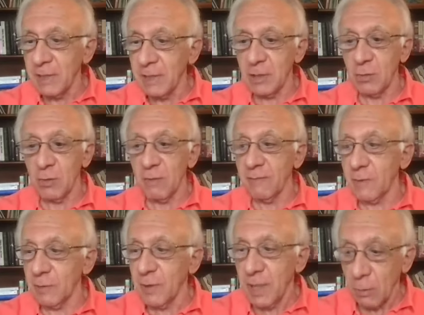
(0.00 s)
These are
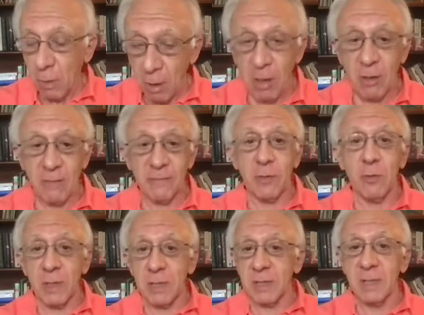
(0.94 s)
of, there are, of
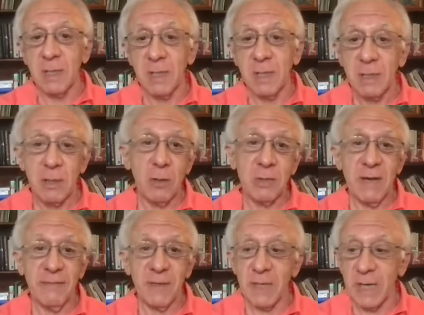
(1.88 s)
course, no
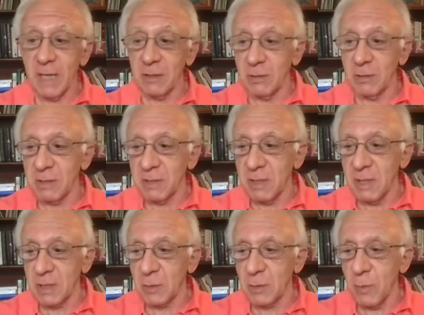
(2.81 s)
definite answers to
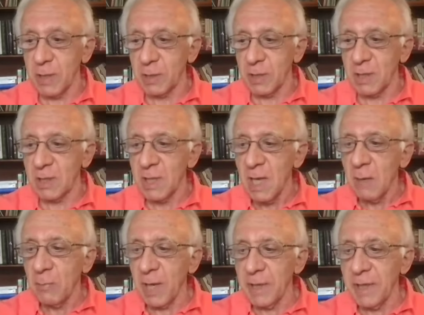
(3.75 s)
these questions,
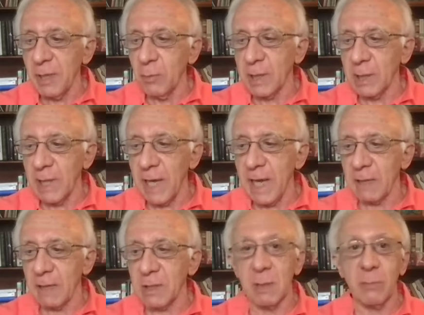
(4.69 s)
but I think we can lay
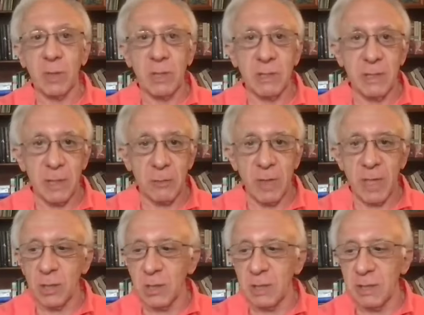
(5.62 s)
out some
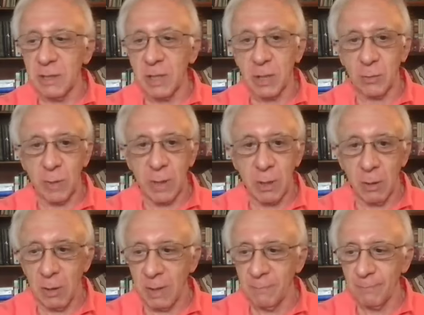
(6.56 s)
considerations in this
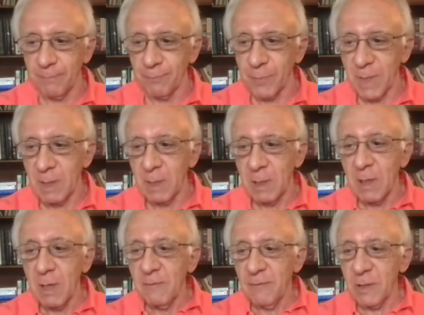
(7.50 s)
regard.
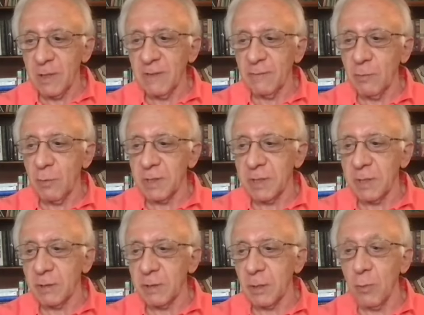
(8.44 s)
First, of course,
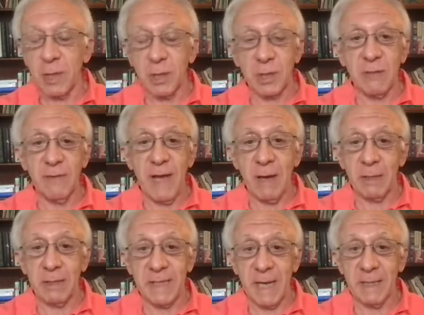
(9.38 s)
there's the question of how
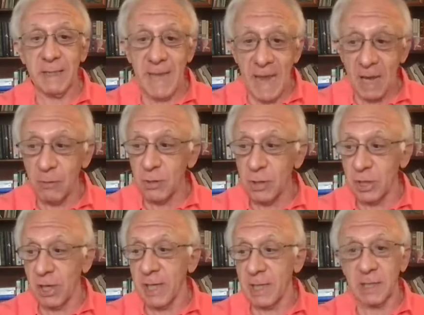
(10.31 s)
to take down
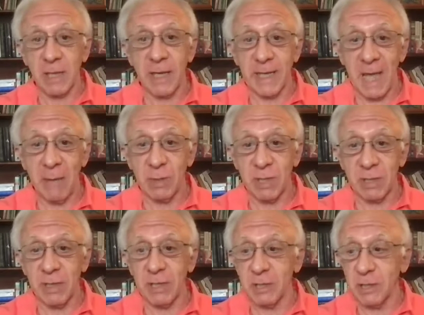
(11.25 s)
giants like
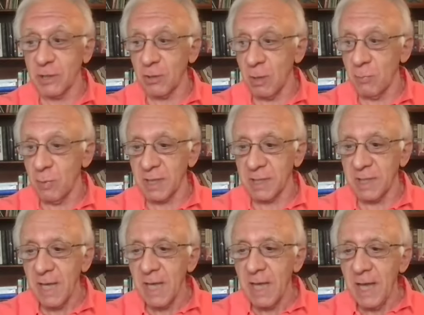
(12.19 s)
Amazon and Starbucks
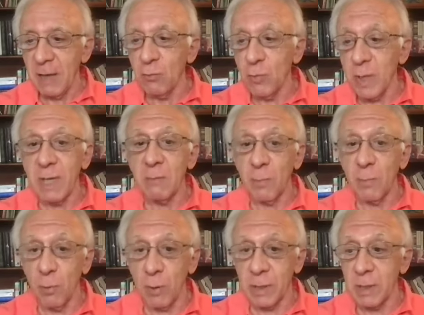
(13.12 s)
and win
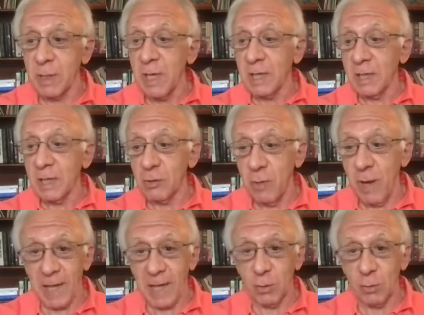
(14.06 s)
important
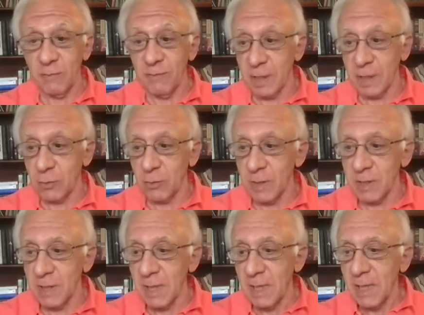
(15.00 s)
contractual
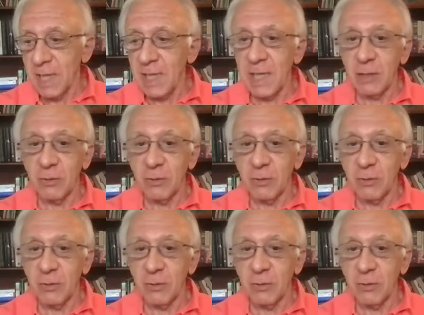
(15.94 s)
victories. In the